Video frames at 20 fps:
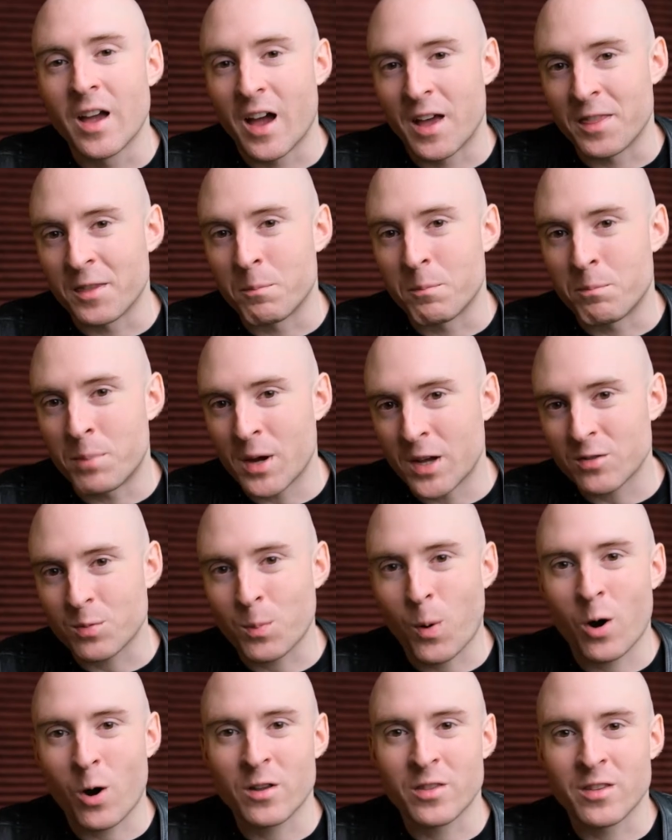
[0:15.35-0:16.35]
And the best
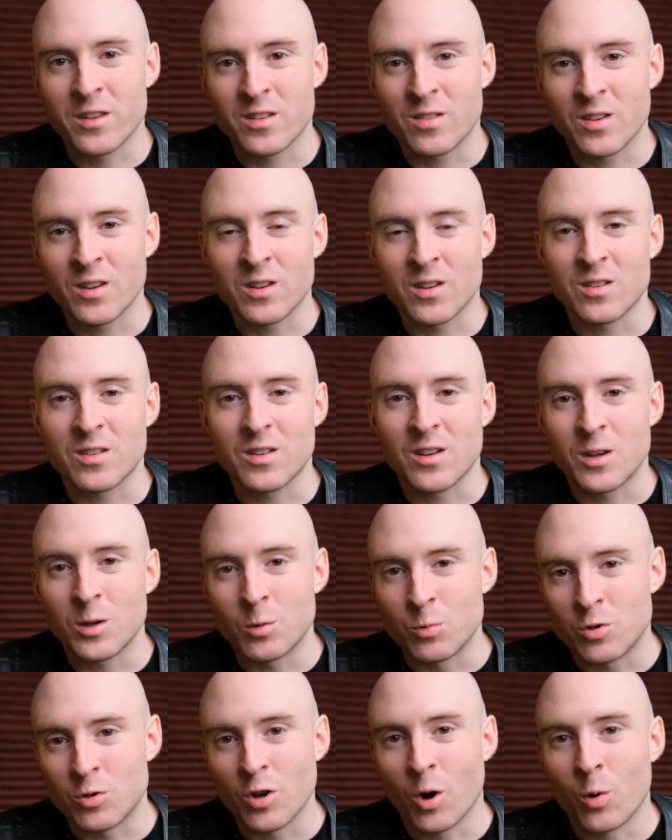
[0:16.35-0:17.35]
part of this is
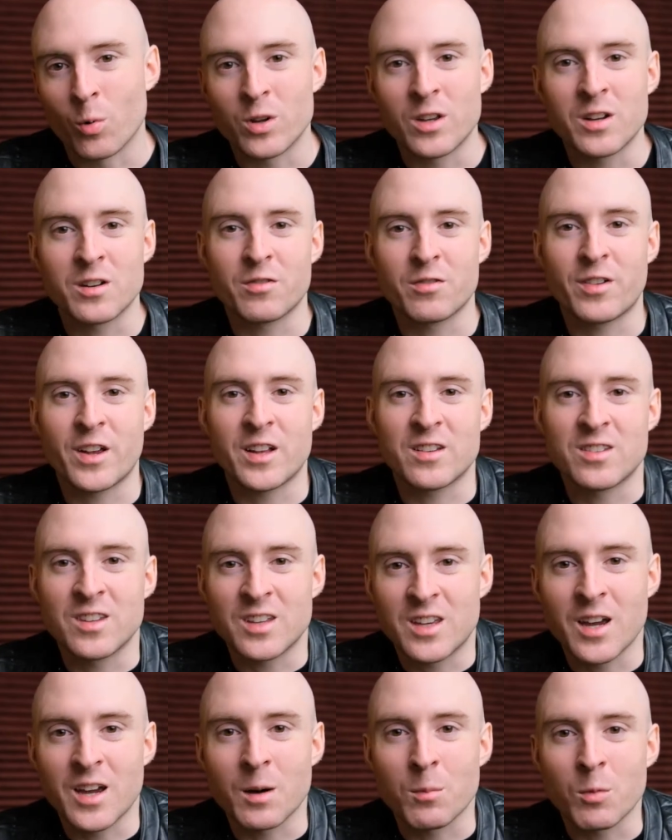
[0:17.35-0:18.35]
you don't need a fancy
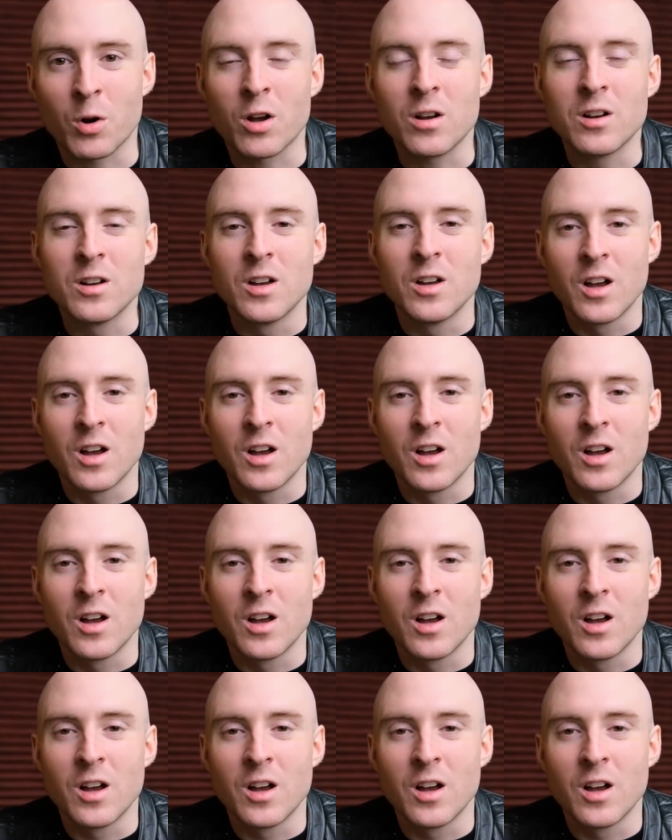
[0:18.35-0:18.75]
camera.